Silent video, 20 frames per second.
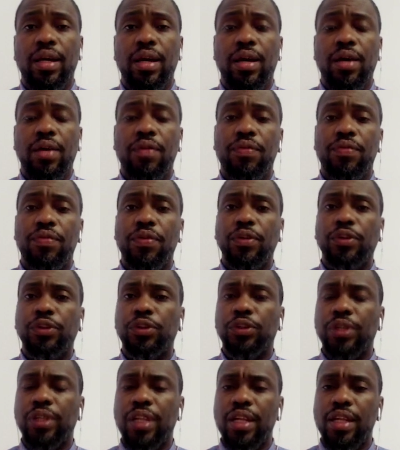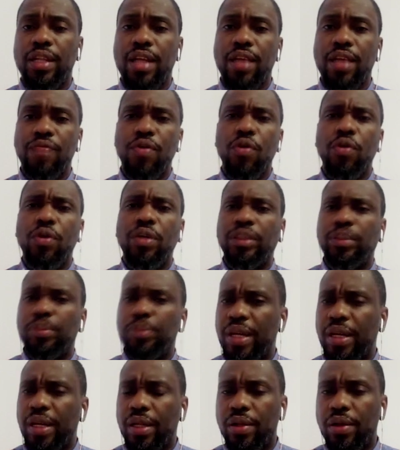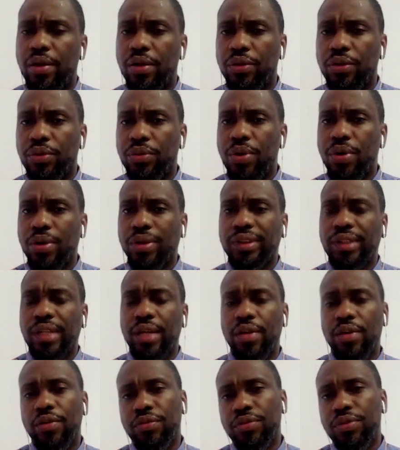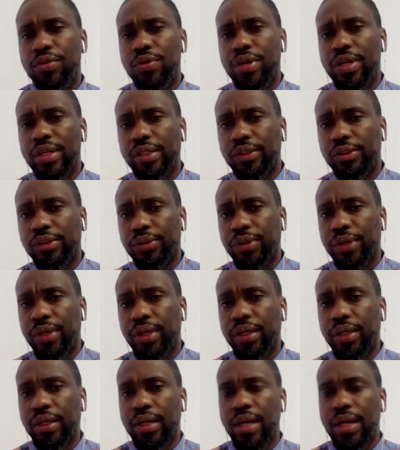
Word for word: Uh, fortunately, they've always been on the wrong side of the history.